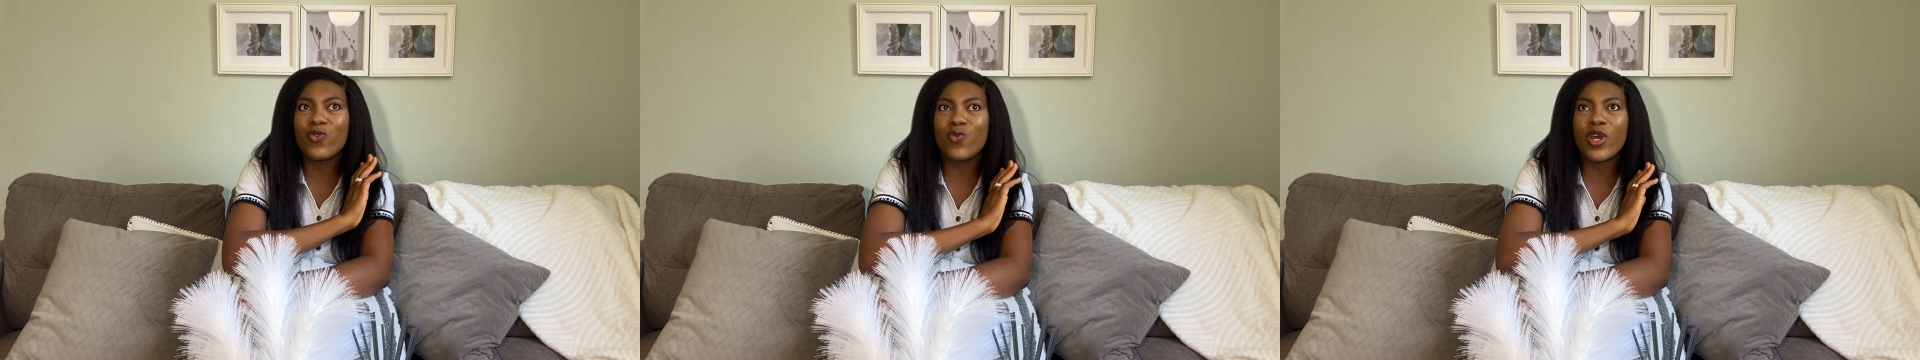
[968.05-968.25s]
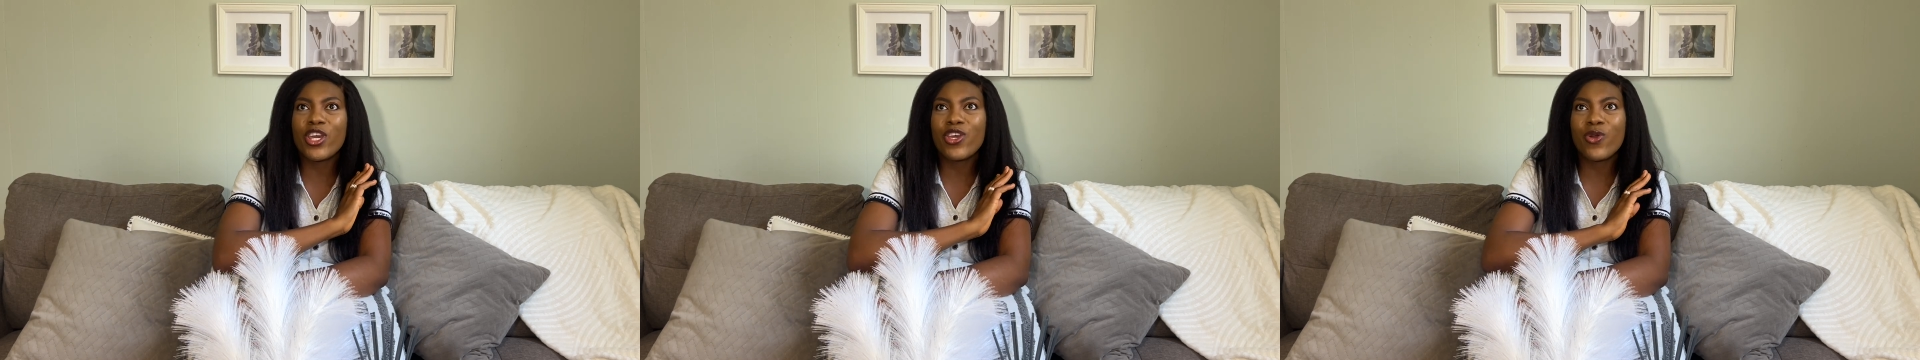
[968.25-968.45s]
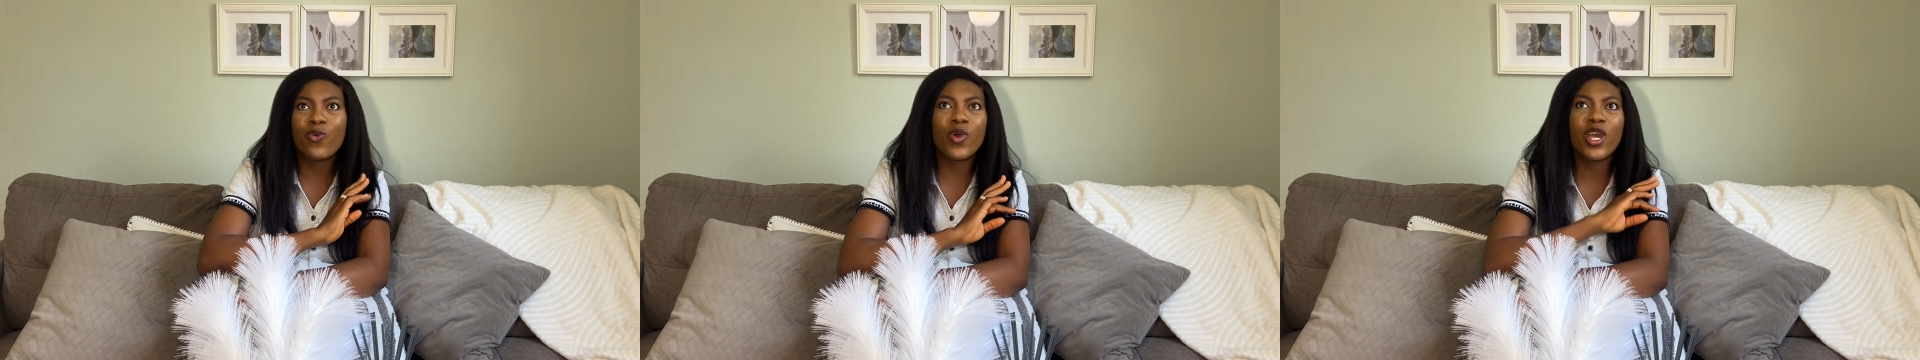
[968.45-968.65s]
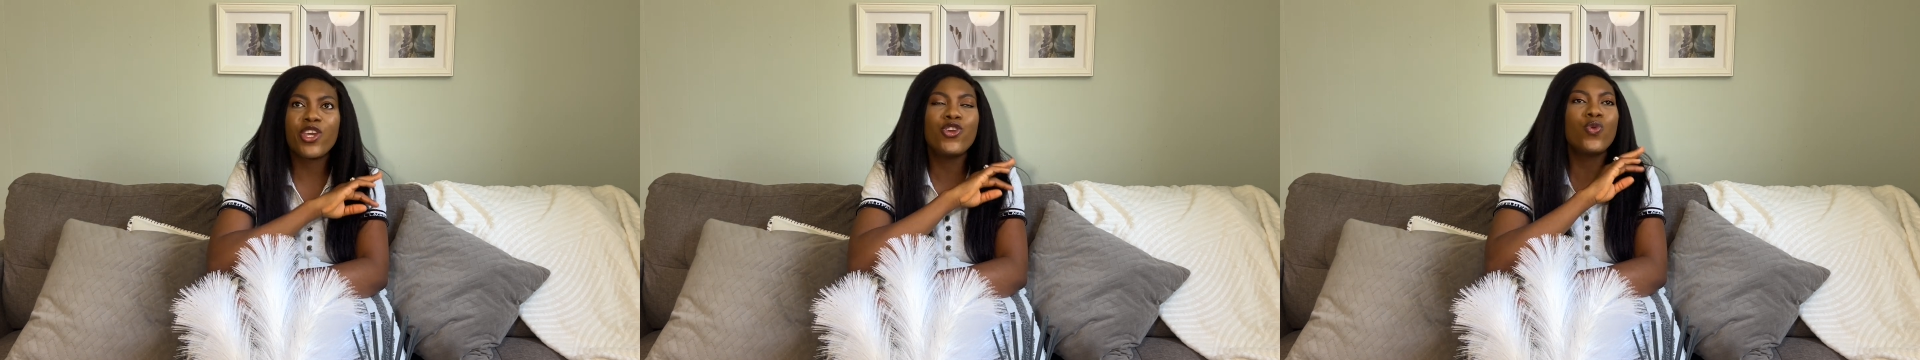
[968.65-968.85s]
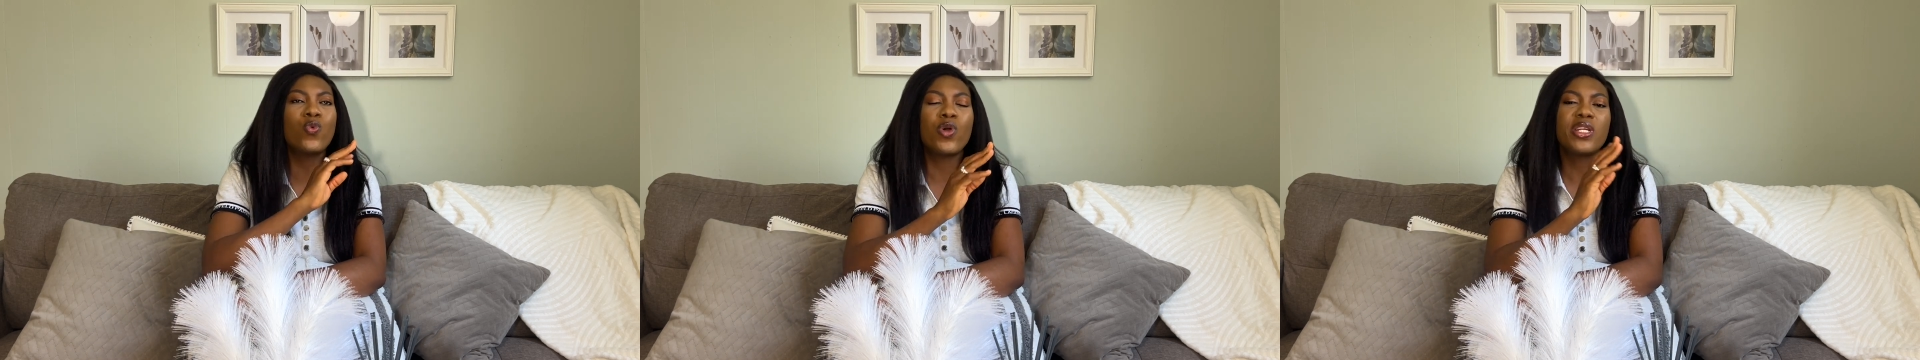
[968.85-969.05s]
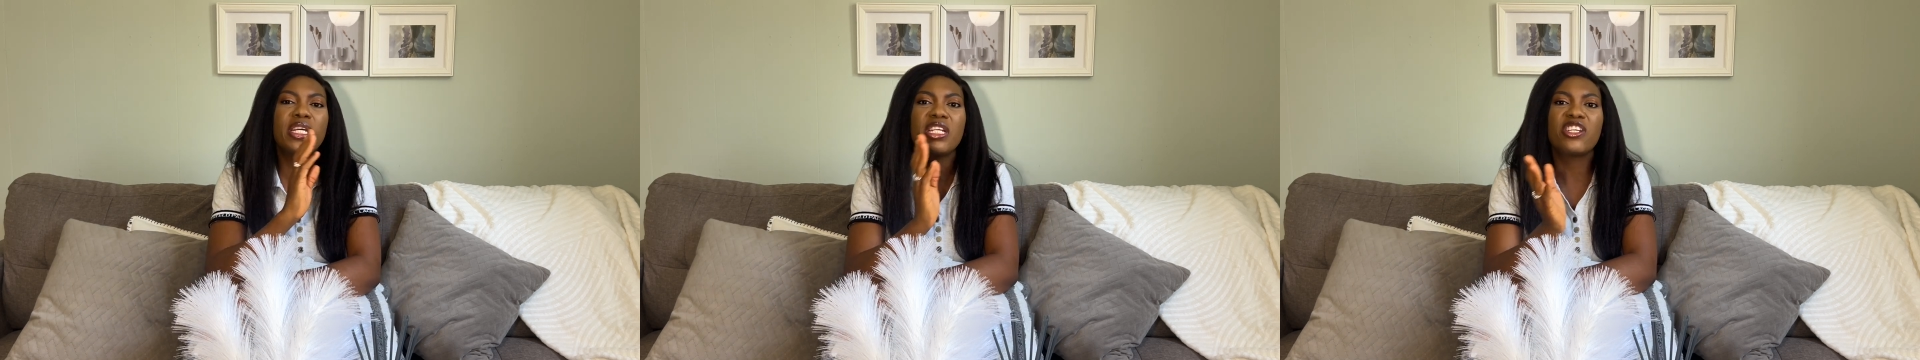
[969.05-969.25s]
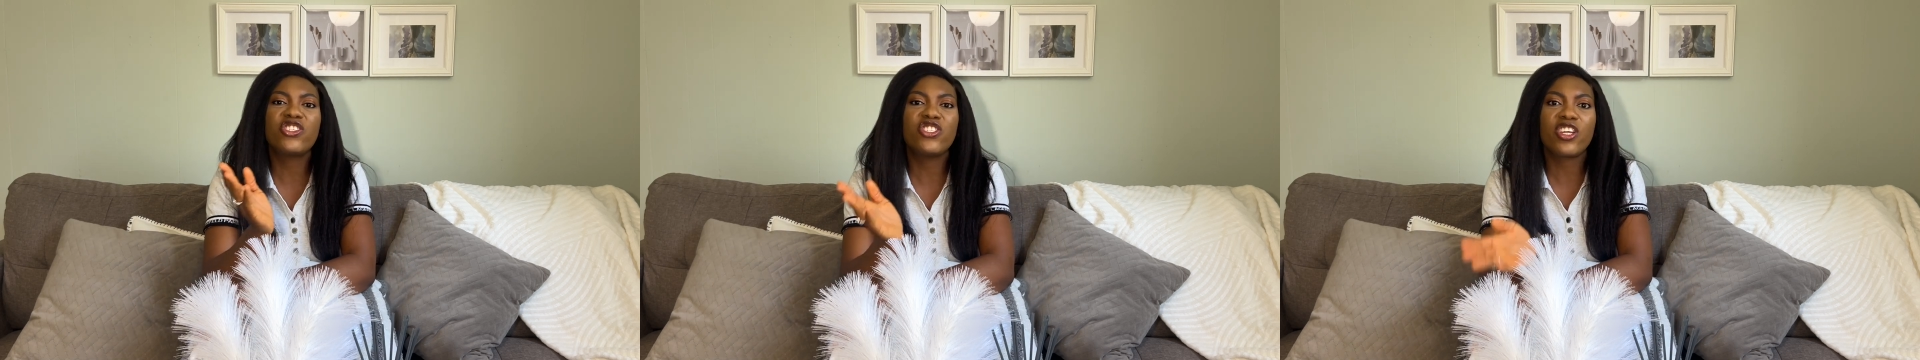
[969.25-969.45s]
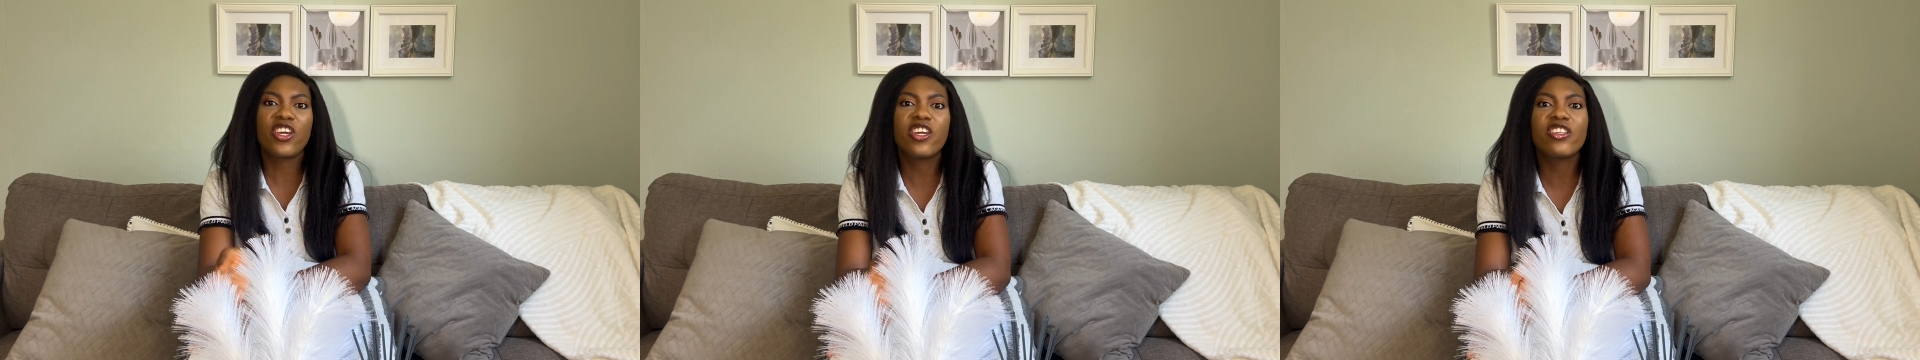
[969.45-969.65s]
where you were, you wanted a
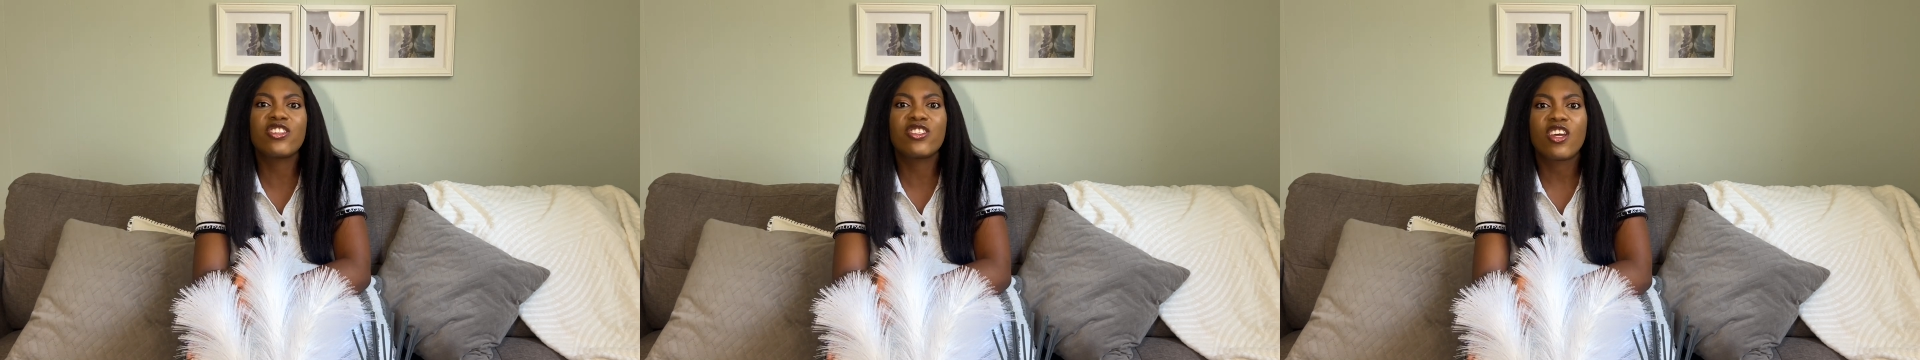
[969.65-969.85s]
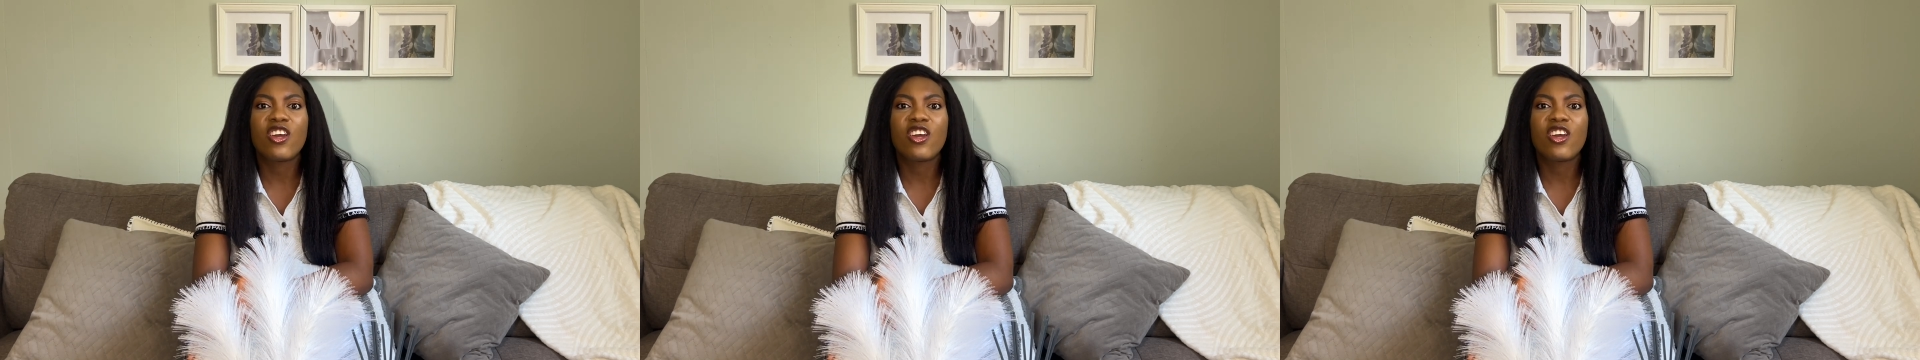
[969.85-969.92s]
change.